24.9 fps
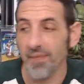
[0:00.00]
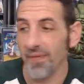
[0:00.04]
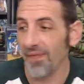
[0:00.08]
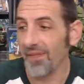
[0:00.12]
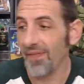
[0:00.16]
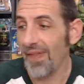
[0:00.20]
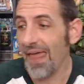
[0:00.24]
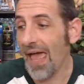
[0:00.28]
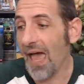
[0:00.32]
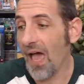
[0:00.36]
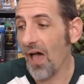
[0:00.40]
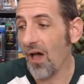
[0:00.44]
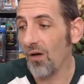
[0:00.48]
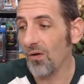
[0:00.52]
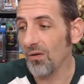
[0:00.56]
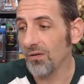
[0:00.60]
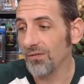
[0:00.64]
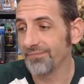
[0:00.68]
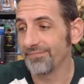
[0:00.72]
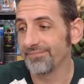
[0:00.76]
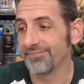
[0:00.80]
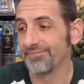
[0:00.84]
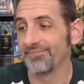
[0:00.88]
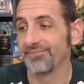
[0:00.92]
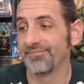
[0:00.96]

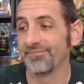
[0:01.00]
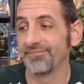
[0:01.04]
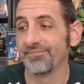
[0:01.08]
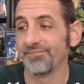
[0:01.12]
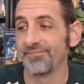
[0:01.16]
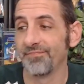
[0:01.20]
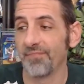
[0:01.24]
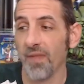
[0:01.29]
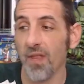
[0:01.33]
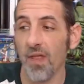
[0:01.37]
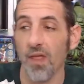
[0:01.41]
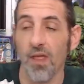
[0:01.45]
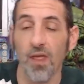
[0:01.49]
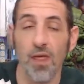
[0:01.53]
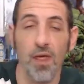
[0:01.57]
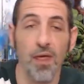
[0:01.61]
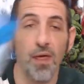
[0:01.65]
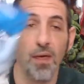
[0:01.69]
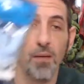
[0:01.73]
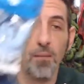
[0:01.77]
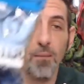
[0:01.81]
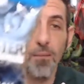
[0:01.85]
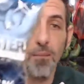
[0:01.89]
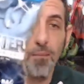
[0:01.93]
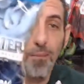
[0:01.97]
Now,
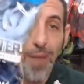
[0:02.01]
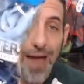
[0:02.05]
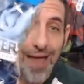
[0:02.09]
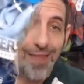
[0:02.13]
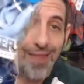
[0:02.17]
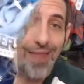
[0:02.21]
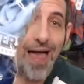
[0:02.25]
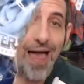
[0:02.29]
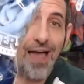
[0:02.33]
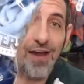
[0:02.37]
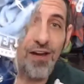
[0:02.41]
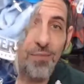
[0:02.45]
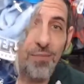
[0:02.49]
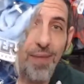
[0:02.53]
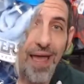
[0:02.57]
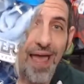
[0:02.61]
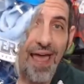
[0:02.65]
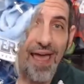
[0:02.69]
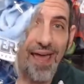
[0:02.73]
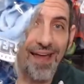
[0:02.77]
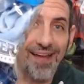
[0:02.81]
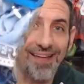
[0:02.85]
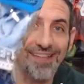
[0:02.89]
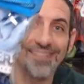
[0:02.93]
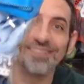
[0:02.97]
my locker
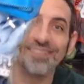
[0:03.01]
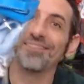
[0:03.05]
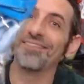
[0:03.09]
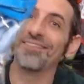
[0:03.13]
bag